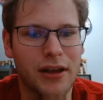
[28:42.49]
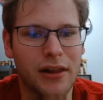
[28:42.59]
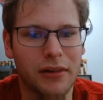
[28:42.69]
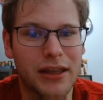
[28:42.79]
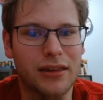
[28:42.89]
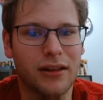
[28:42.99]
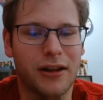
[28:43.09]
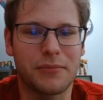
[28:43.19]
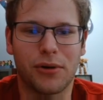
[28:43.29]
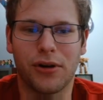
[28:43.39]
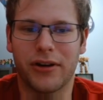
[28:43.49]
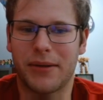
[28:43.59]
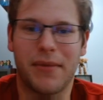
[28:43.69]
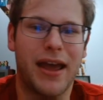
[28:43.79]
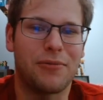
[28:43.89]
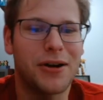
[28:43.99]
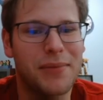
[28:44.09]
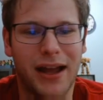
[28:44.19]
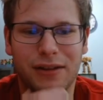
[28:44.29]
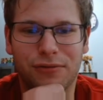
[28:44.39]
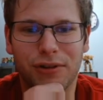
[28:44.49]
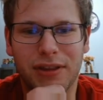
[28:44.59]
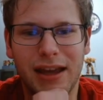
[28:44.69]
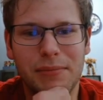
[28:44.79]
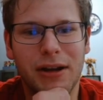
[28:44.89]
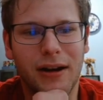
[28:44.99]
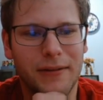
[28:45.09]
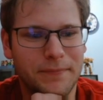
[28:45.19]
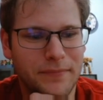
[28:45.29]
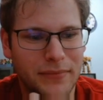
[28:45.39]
Lethal on board, and man, what a back and forth game here.